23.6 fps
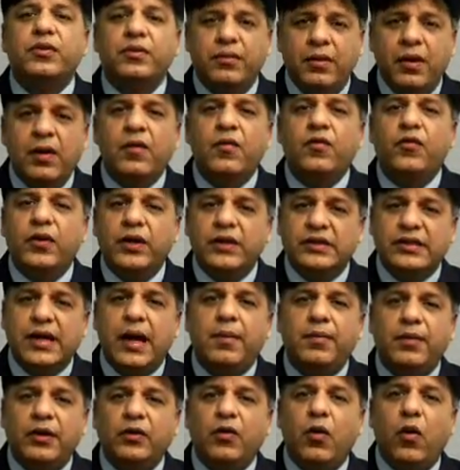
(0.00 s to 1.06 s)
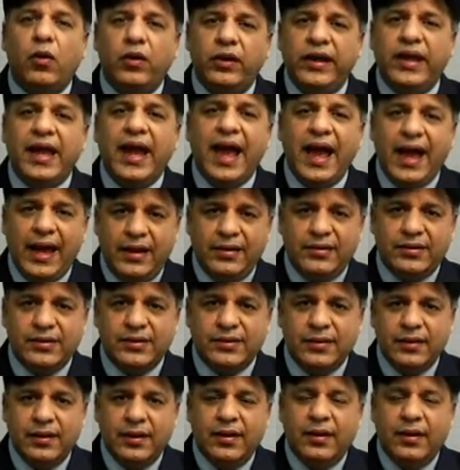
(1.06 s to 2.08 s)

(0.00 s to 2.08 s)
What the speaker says: for example, you already had,